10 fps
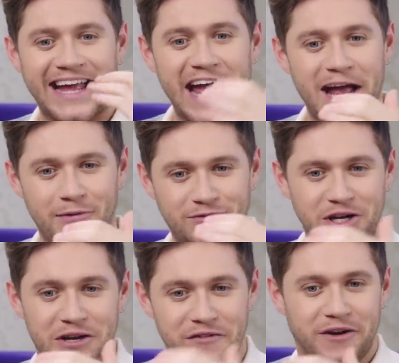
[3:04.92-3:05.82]
game of
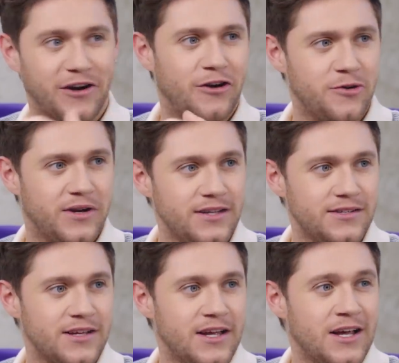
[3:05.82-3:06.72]
trying to figure out who it
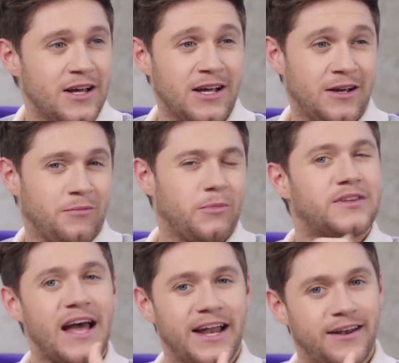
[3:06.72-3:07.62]
is.
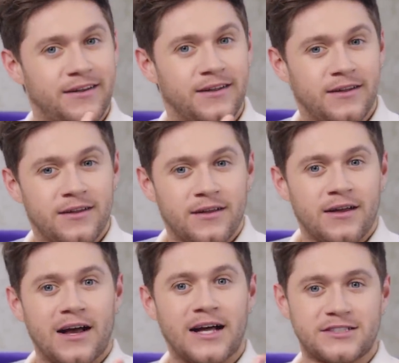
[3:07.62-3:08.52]
But then
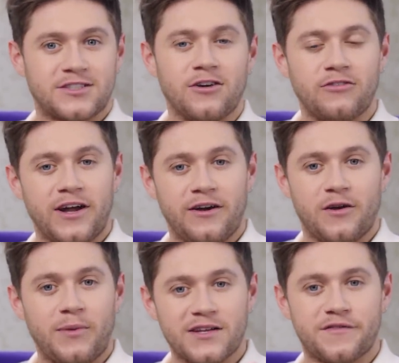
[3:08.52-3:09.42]
as a songwriter,
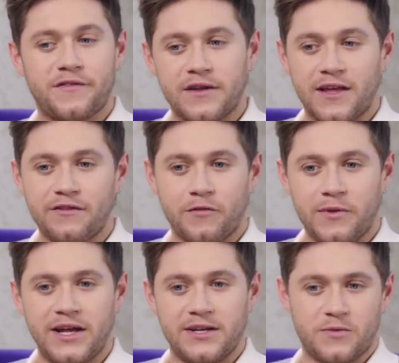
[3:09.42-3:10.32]
the best thing for
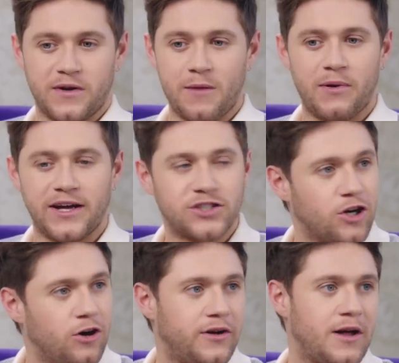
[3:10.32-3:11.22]
me is when I play a
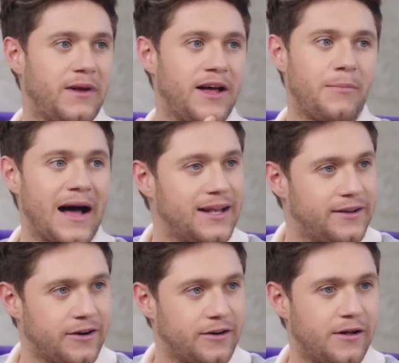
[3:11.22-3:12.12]
show and I play a
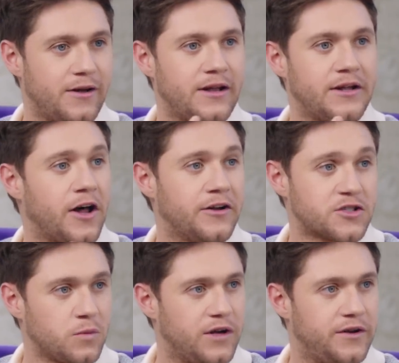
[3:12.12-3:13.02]
ballad or an, an
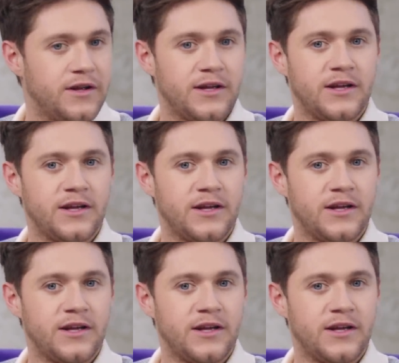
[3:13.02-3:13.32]
honest one,